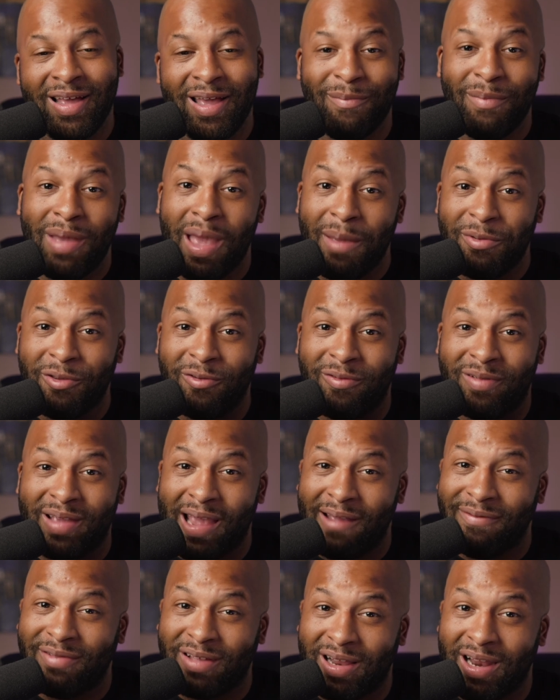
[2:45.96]
And maybe you
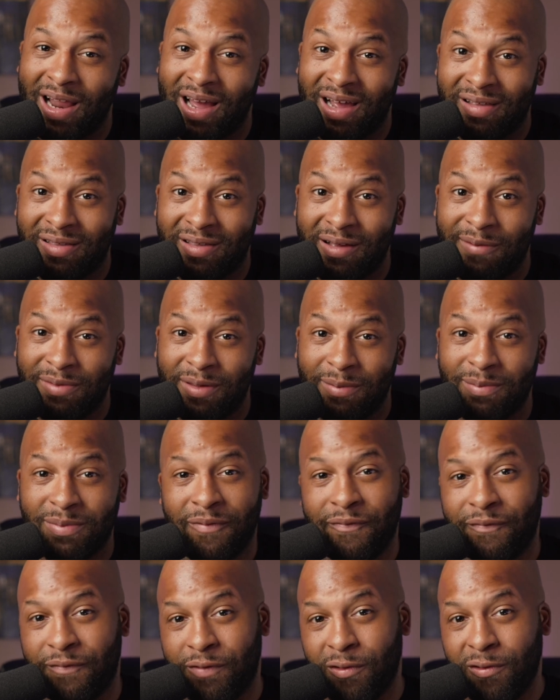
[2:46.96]
gave the client something
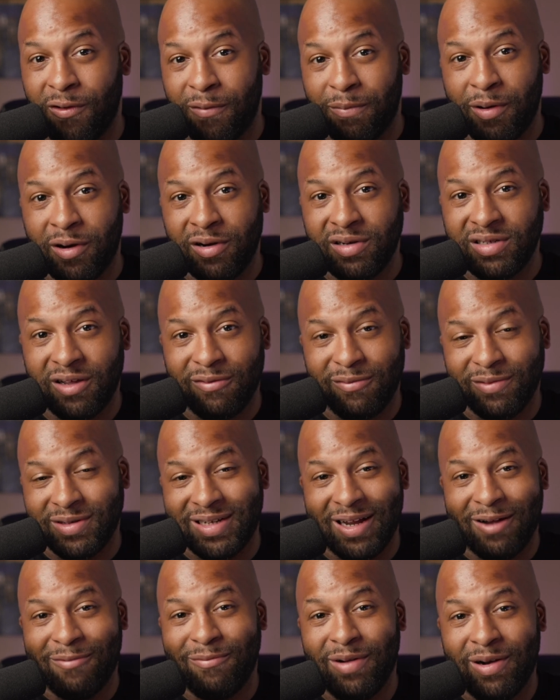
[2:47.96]
before purchase,
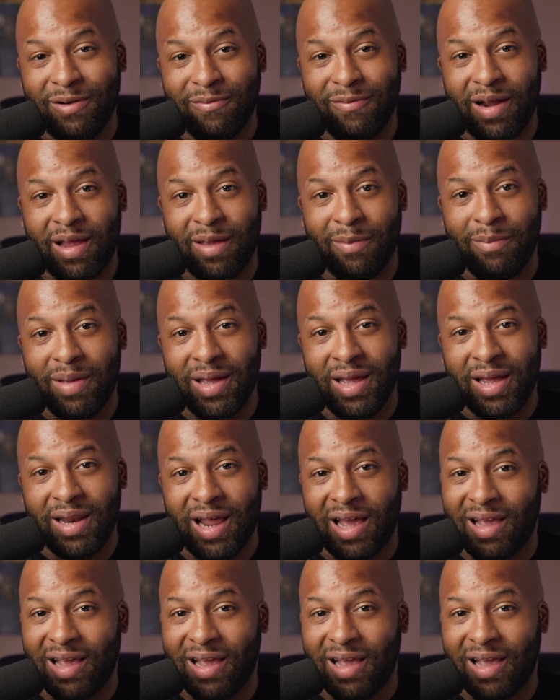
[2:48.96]
which I wouldn't recommend.